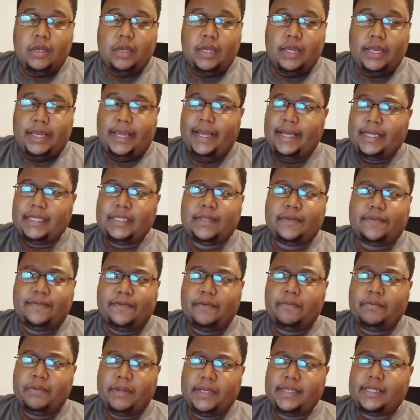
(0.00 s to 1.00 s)
yes,
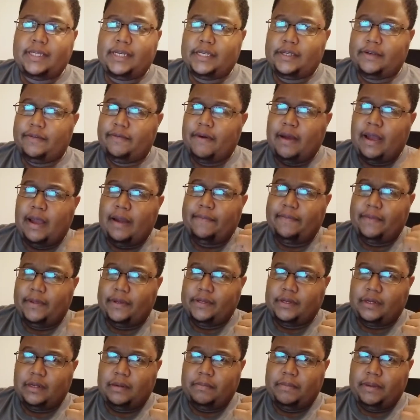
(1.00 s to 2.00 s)
for PlayStation 5,
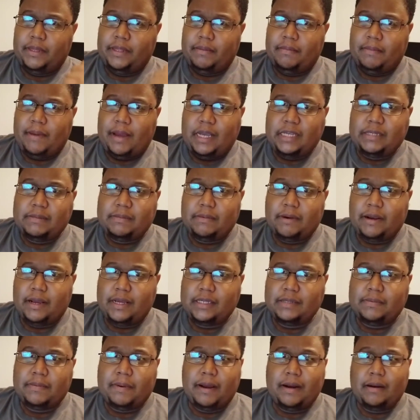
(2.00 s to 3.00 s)
there's going to be the Miles
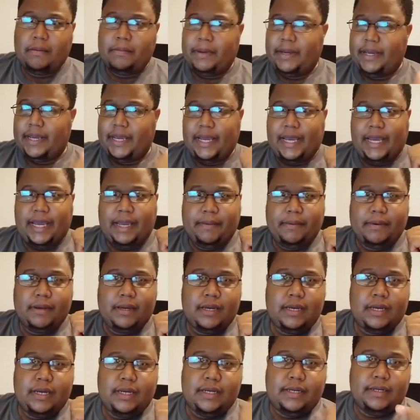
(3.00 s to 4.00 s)
Morales Spider Man game,
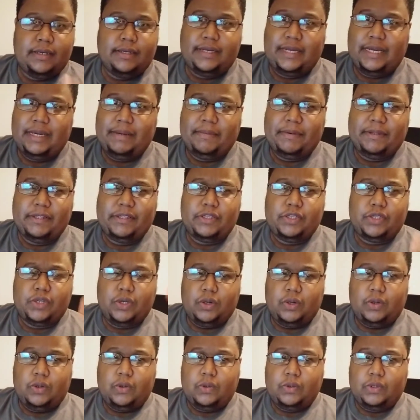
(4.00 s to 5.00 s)
Demon
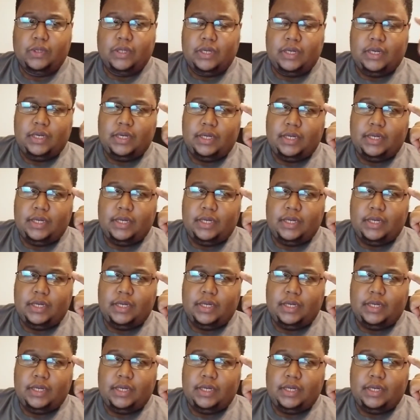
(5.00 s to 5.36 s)
Souls,